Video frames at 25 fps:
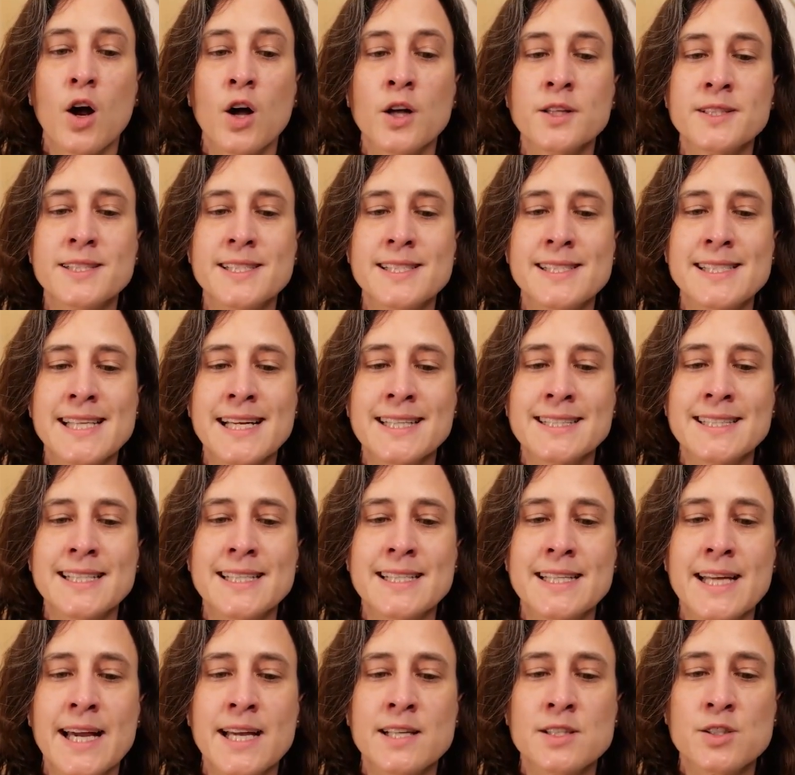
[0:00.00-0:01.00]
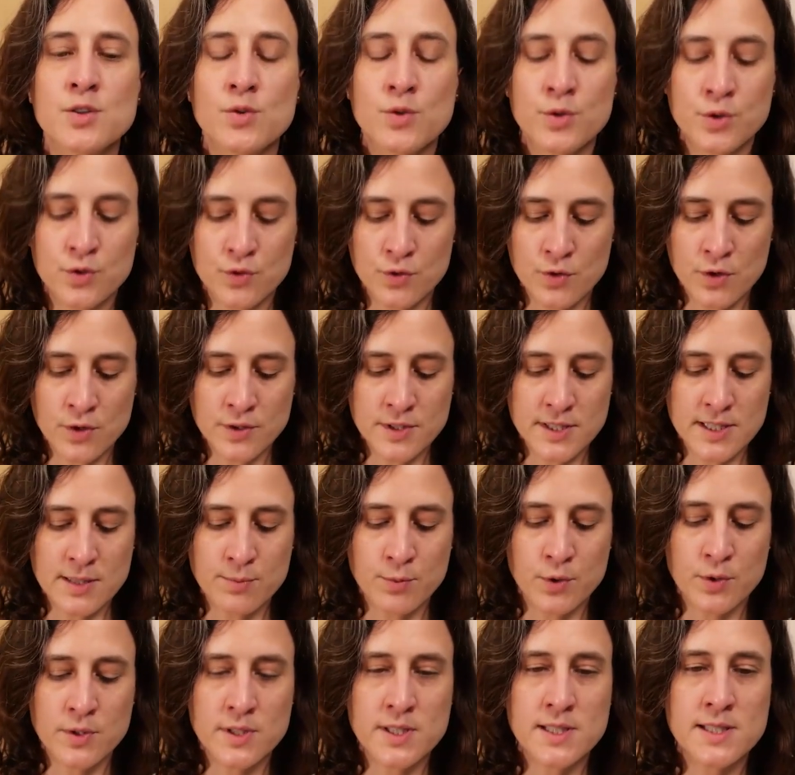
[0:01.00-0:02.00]
Antisynthetase
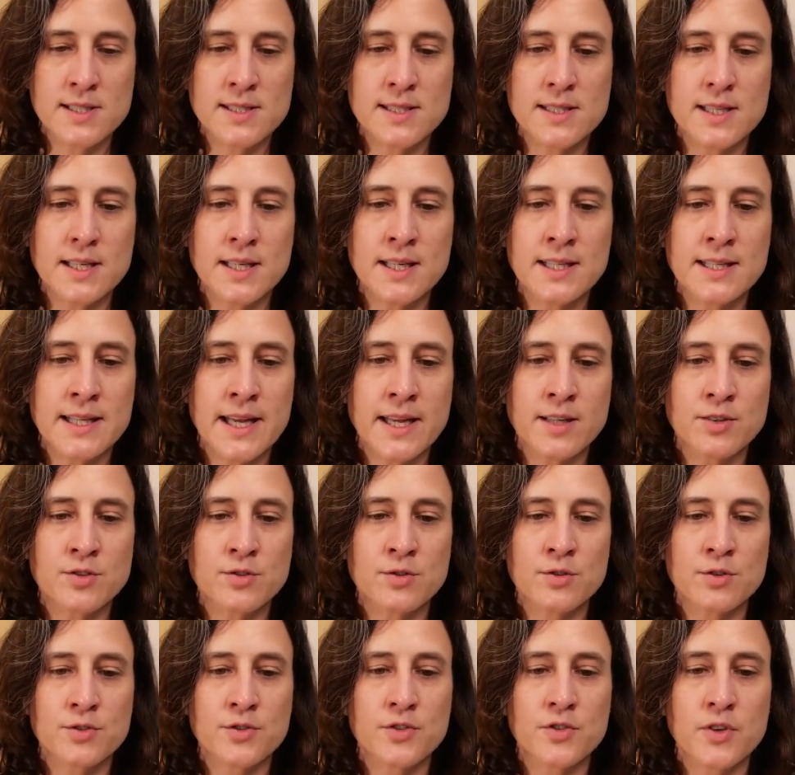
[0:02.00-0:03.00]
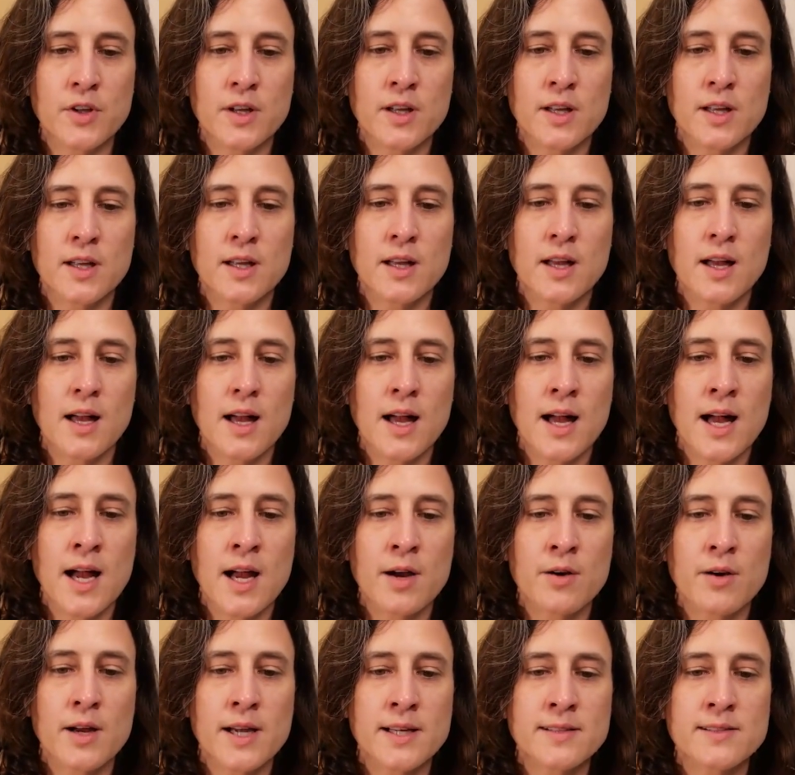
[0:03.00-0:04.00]
autoantibodies in adults
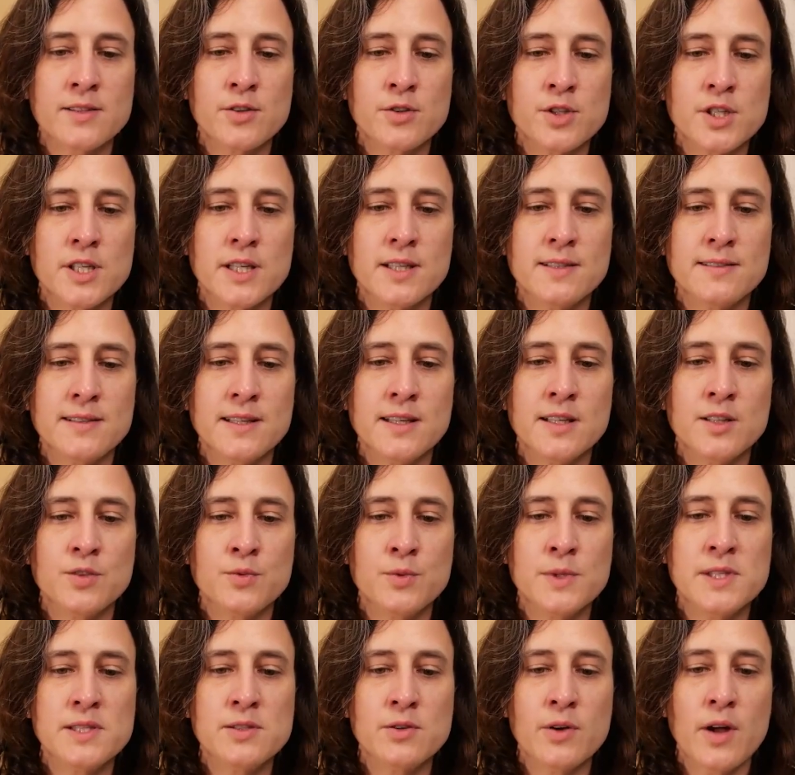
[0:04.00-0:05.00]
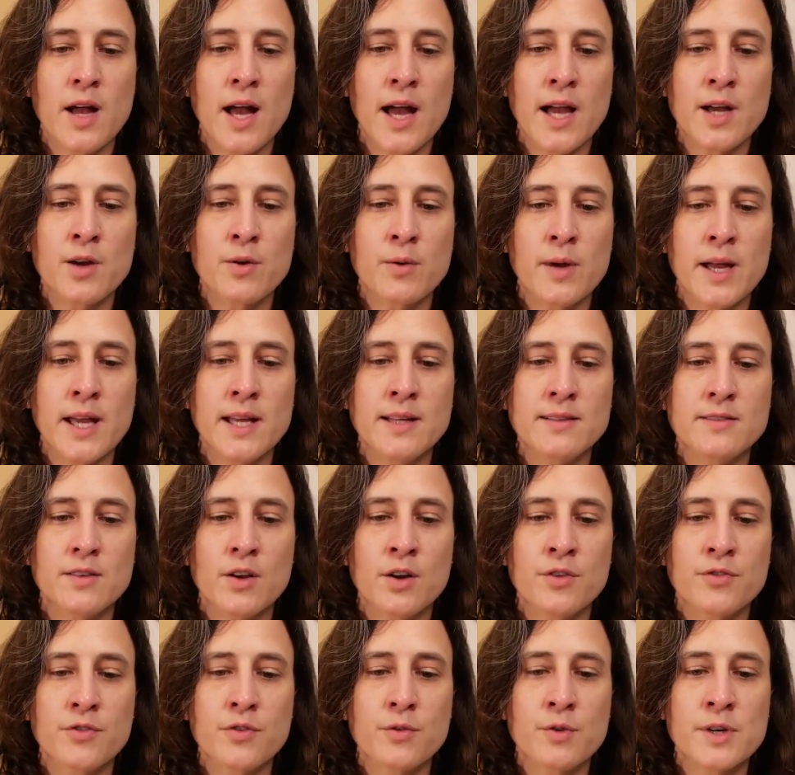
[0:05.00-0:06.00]
are associated with a high rate
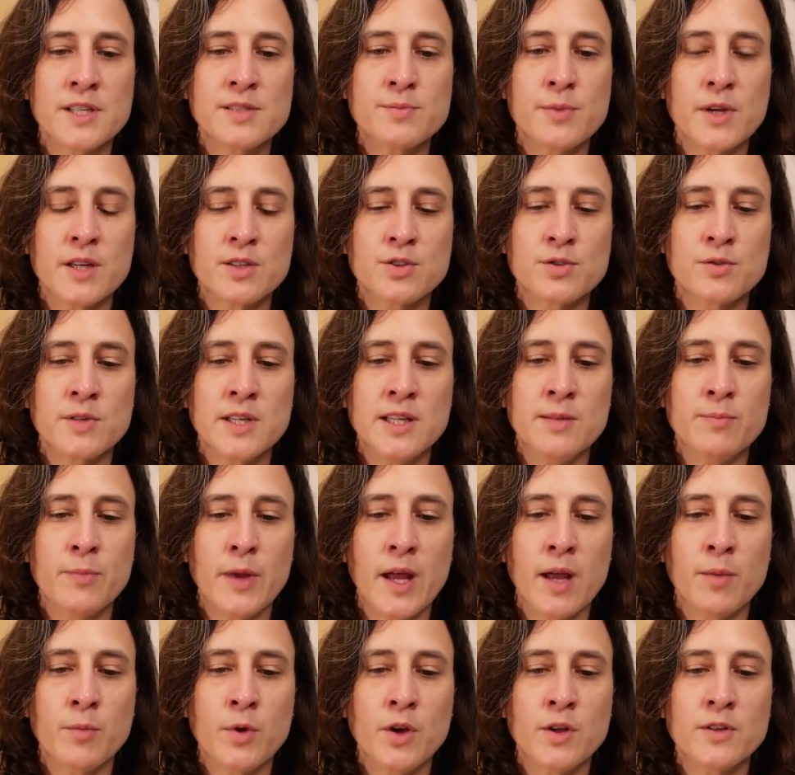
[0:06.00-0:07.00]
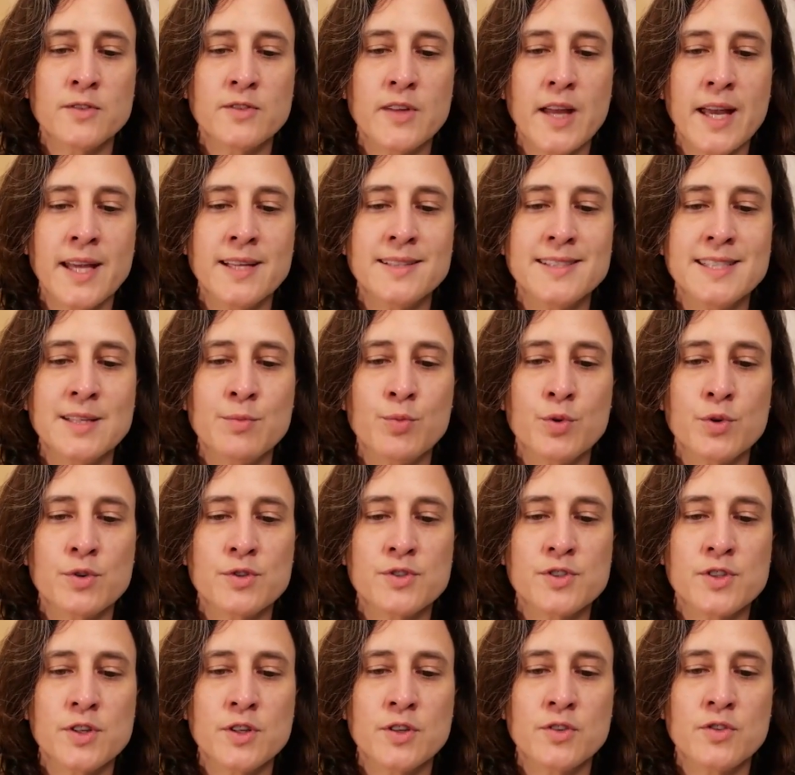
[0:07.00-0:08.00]
of respiratory impairment,
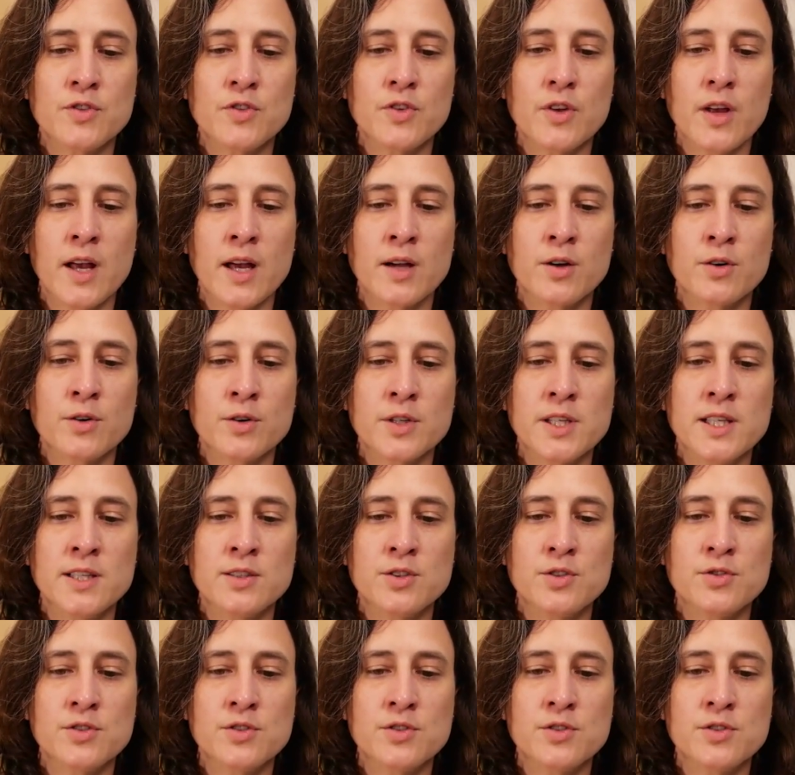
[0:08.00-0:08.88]
80% according